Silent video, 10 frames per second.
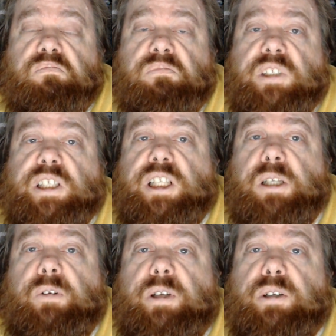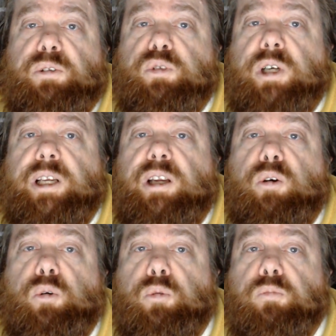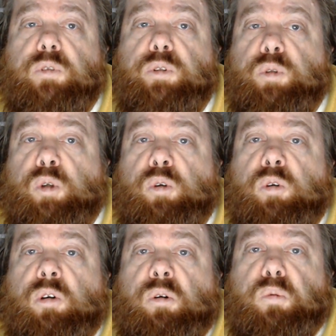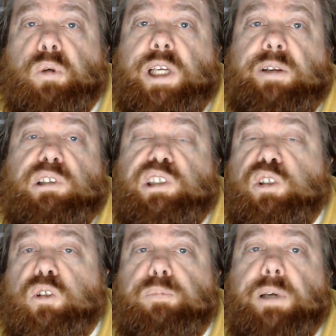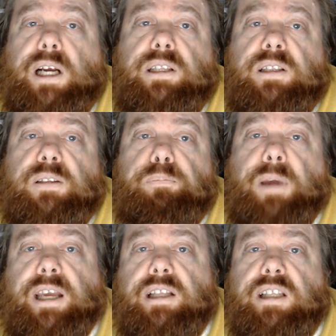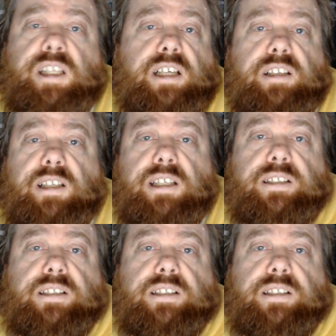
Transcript: TV radio. What it was called back in the 60s.